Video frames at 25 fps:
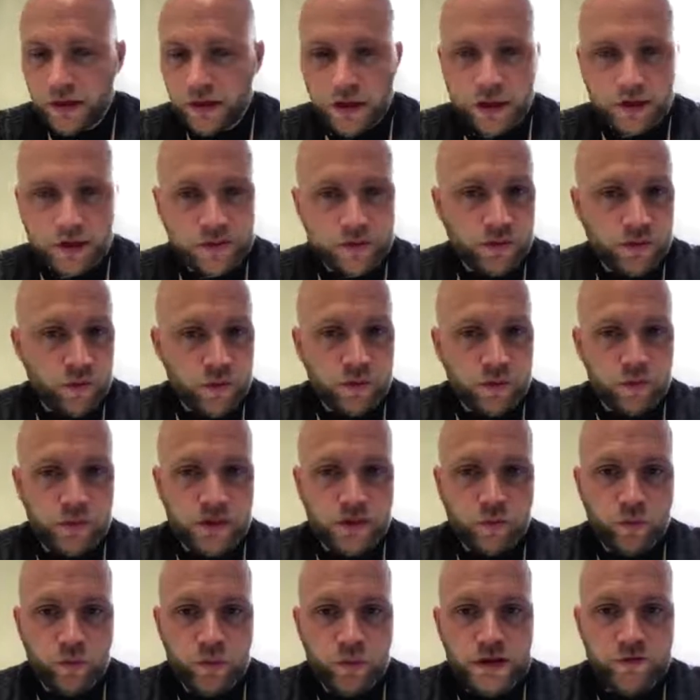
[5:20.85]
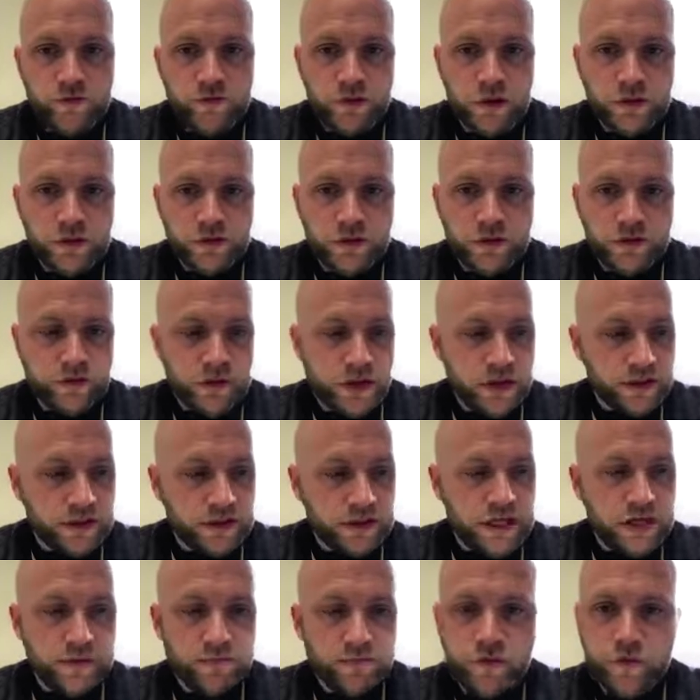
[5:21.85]
we've got to try and
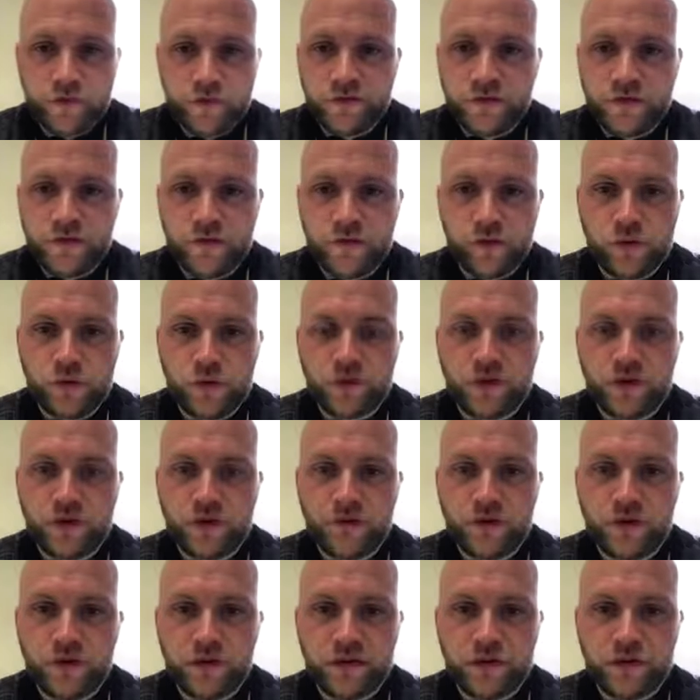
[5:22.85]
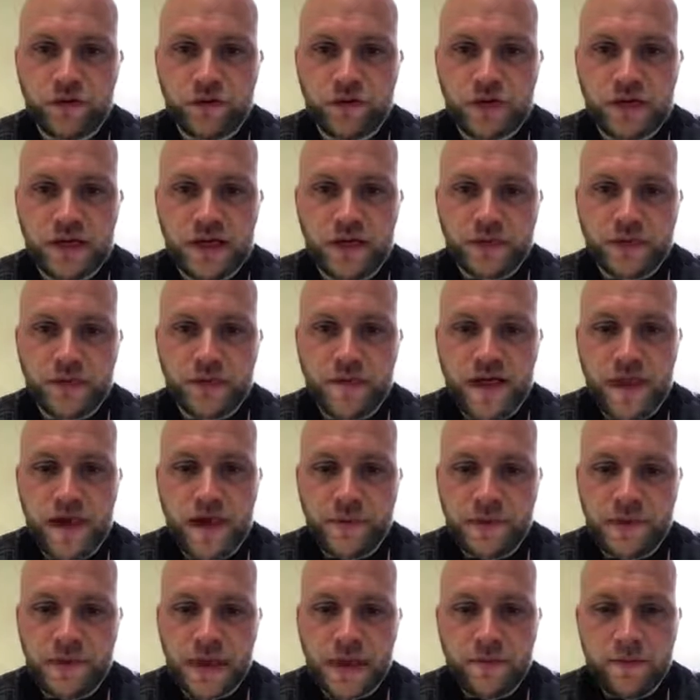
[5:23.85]
keep moving forward for the future and keep
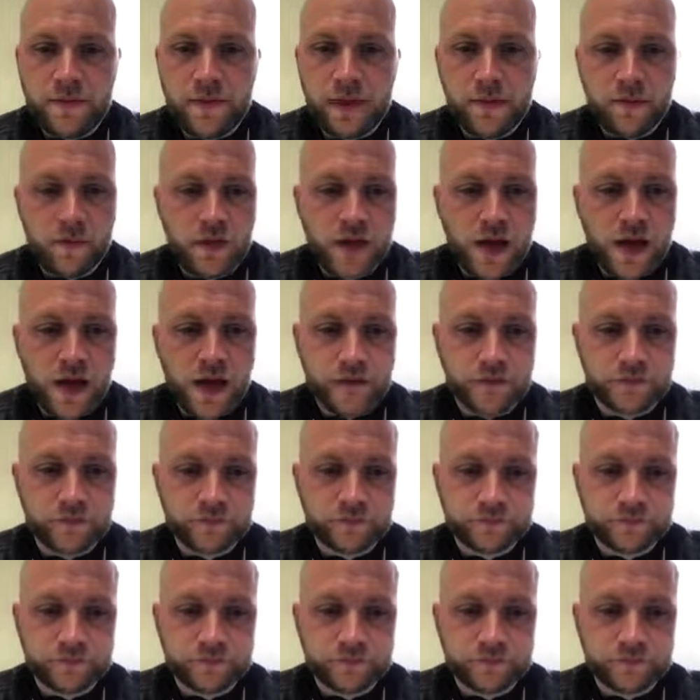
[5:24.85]
developing him like we are.